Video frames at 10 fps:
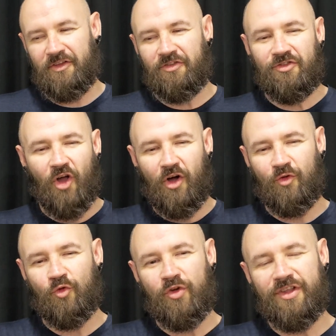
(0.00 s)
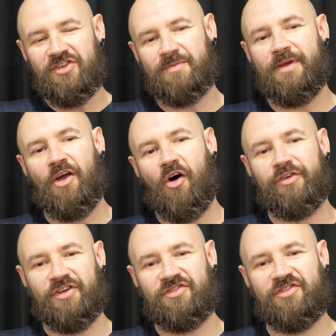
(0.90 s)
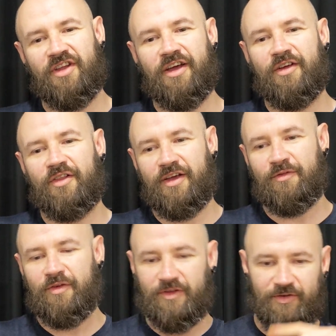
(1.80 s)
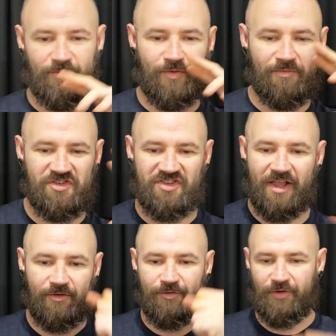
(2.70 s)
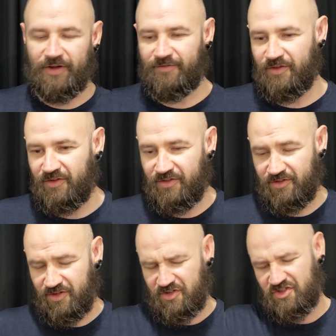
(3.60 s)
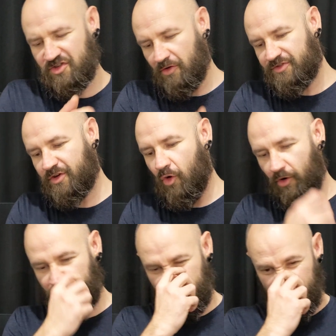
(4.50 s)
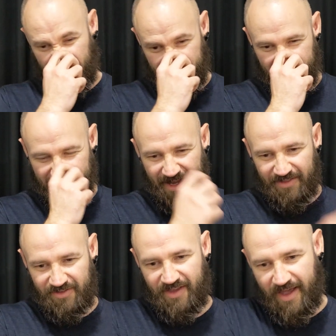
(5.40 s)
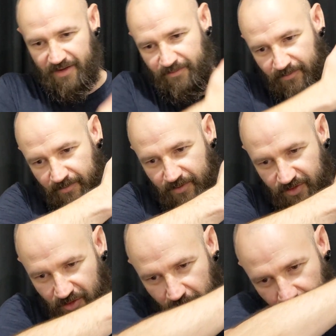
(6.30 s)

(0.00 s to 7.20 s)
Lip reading: Not really, to be honest, you know, like when we start off like the Salt Accord, you know, you get that sort